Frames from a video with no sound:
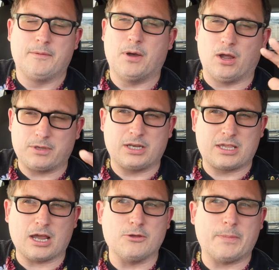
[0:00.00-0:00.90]
but I'm going to
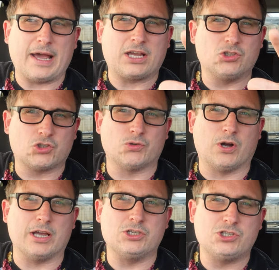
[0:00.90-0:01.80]
go back and
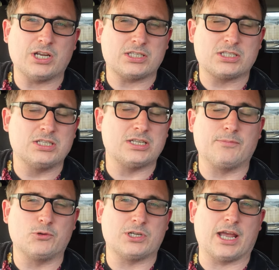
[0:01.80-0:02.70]
try just to
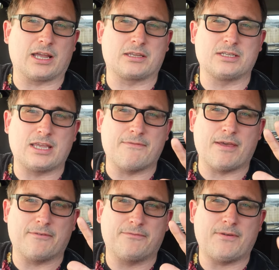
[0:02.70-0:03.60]
double check to give
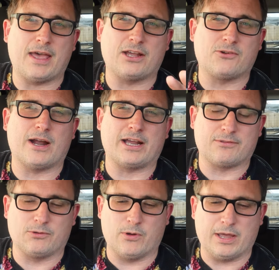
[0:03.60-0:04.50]
it a fair crack
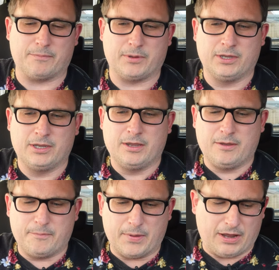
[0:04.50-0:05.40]
of the whip.
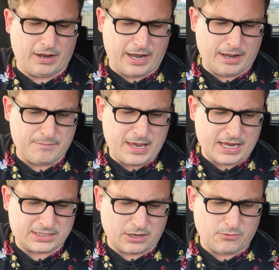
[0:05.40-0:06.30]
But
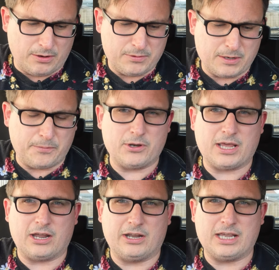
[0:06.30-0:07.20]
yeah, so I'm going to put
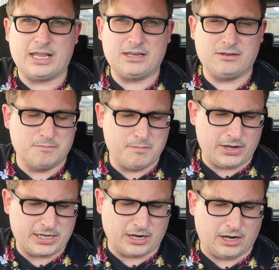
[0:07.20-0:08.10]
it in
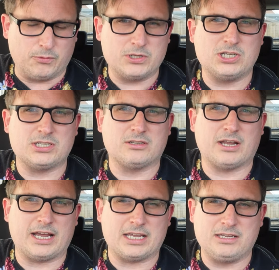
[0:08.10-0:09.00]
my car, which isn't
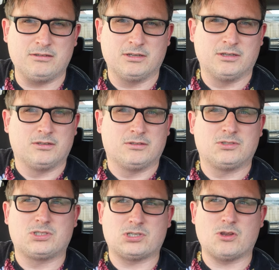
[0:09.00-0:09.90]
a
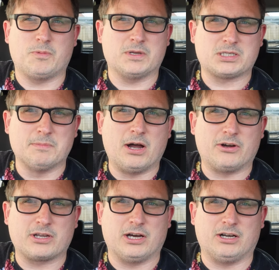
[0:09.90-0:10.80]
super
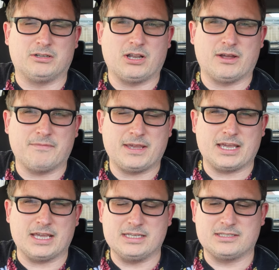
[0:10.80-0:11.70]
smart car like
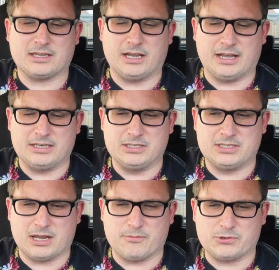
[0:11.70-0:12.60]
Vicky's, and
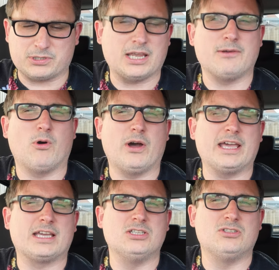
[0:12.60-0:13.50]
we'll see what
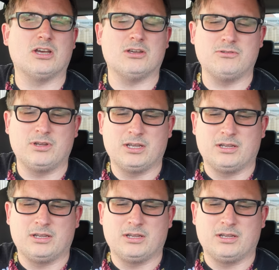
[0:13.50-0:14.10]
it can do.